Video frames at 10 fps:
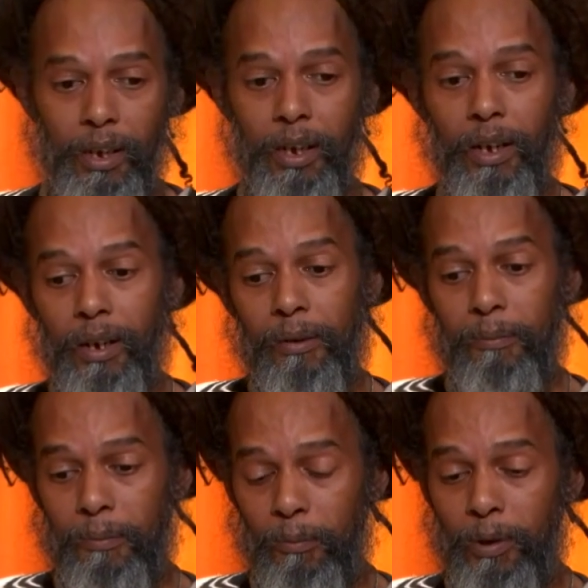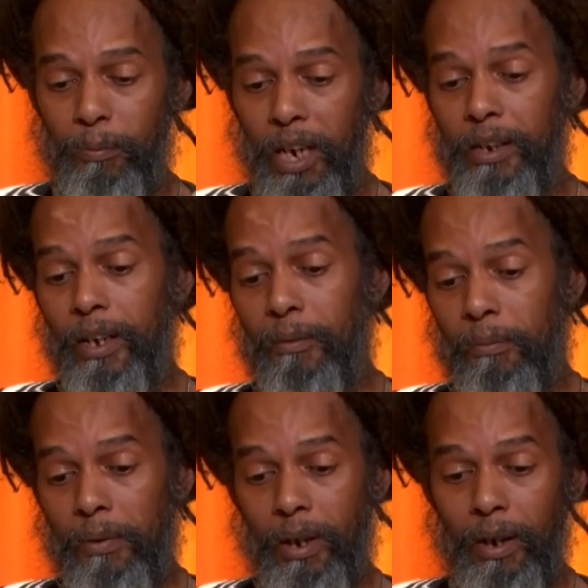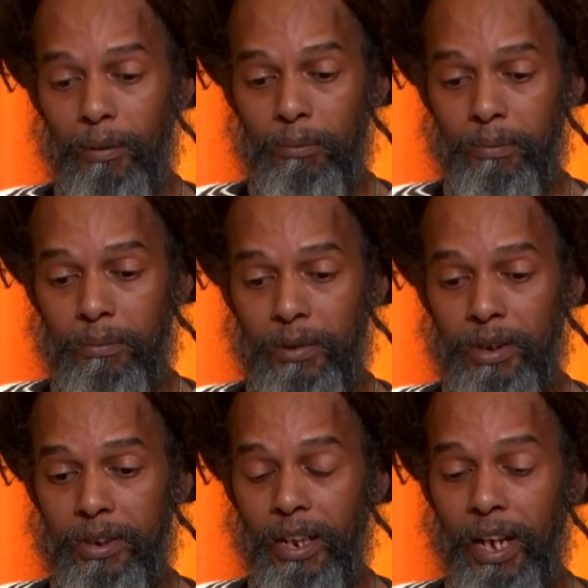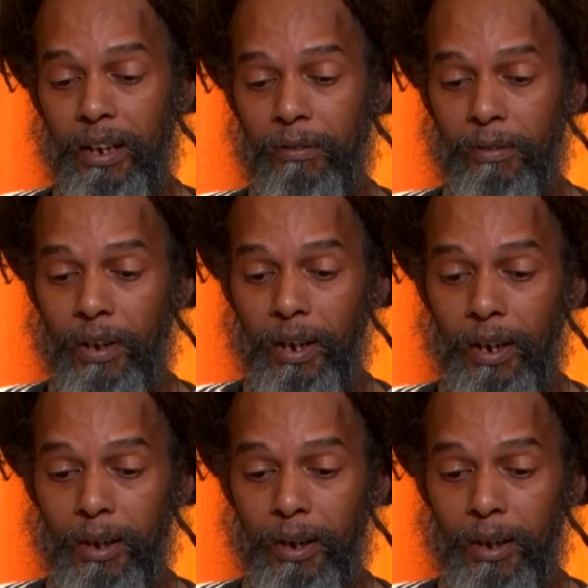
uh, with my name, um, it's a lot of uh,